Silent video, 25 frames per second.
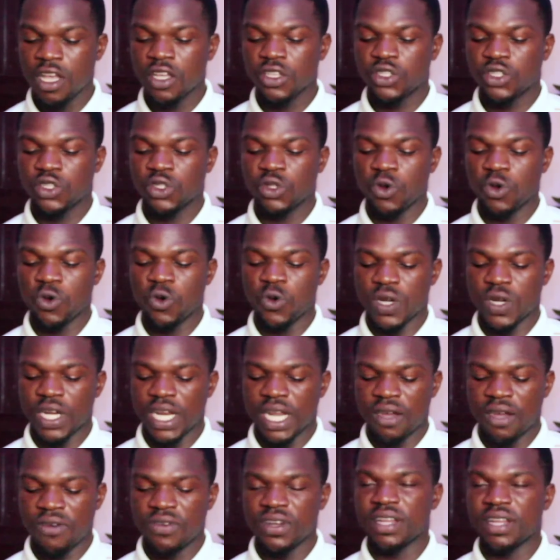So
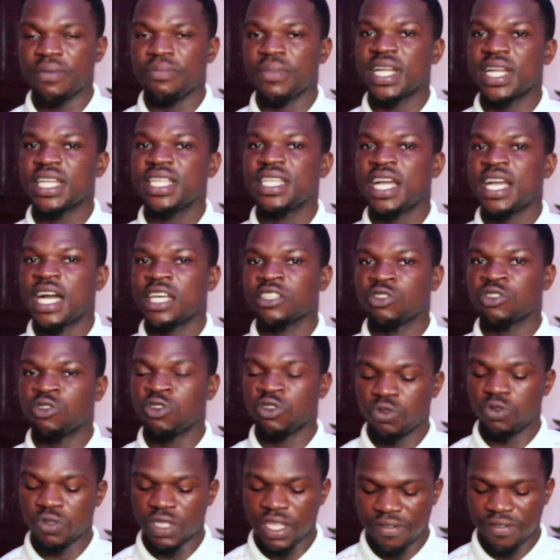now the money has
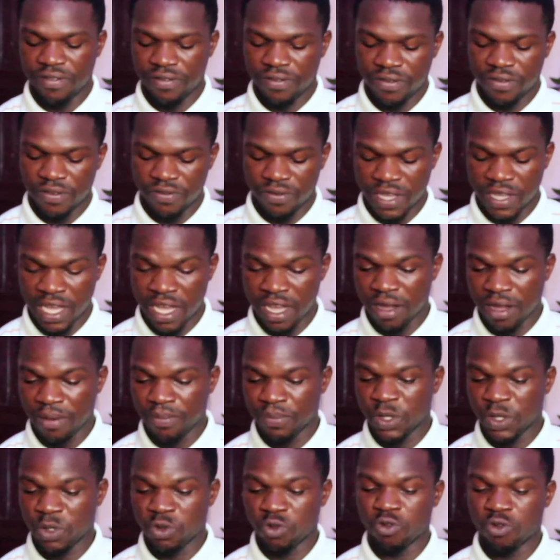gone to the
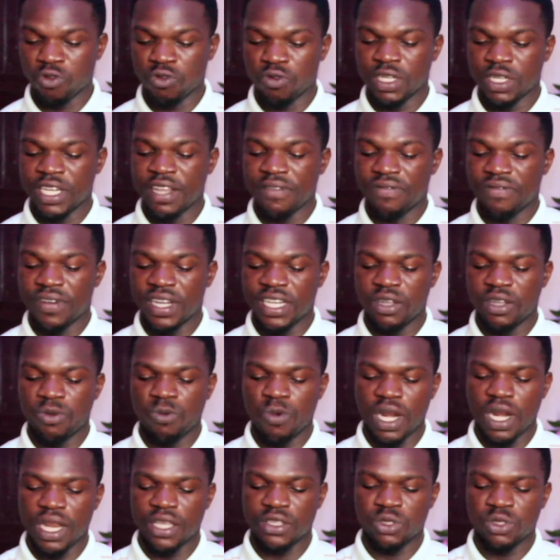funding
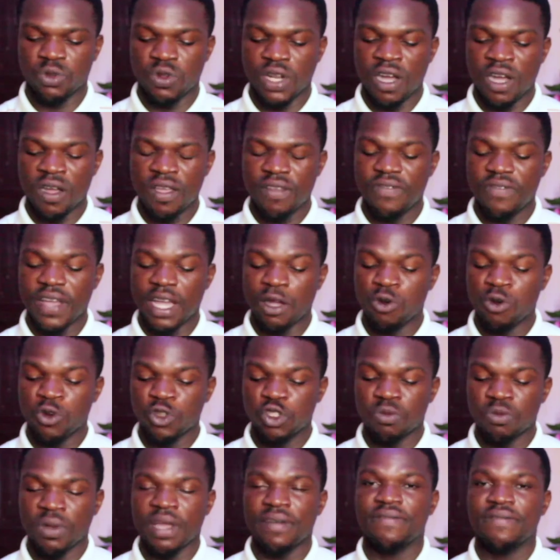wallet. So now if I go
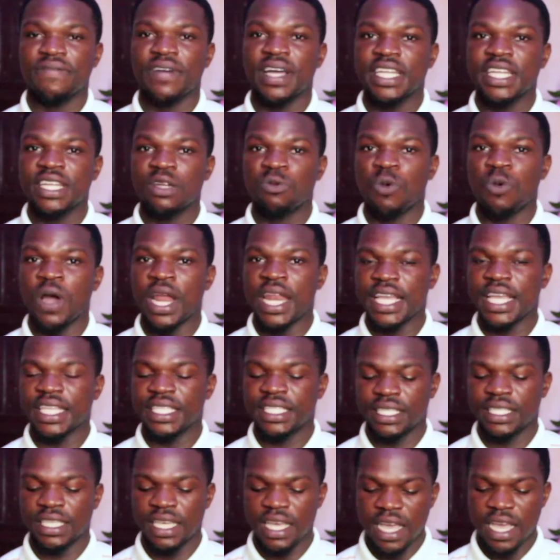to my funding
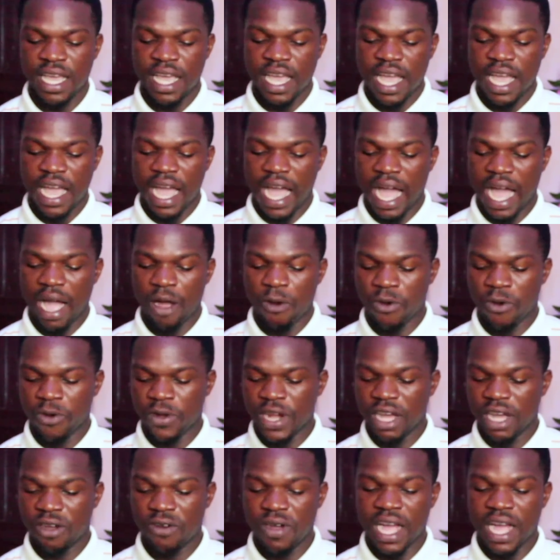wallet, I will
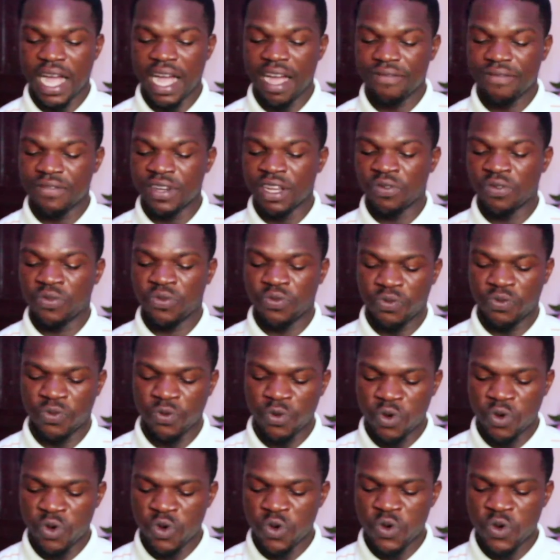now have the
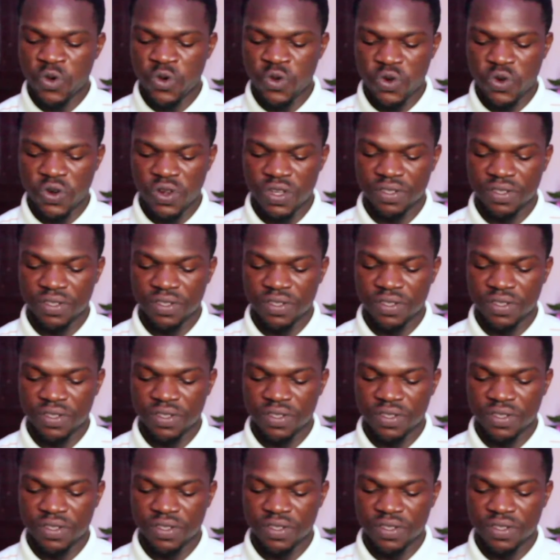full